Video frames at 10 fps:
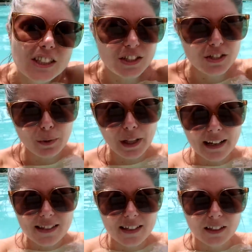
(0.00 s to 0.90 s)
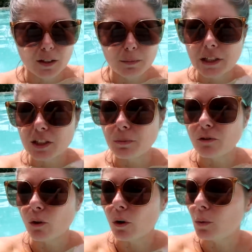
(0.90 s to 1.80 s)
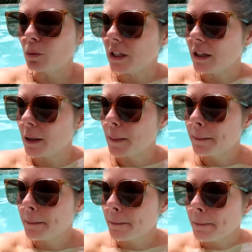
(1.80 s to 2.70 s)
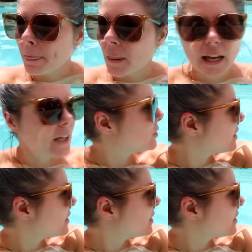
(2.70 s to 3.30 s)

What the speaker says: just relaxing a little bit before we head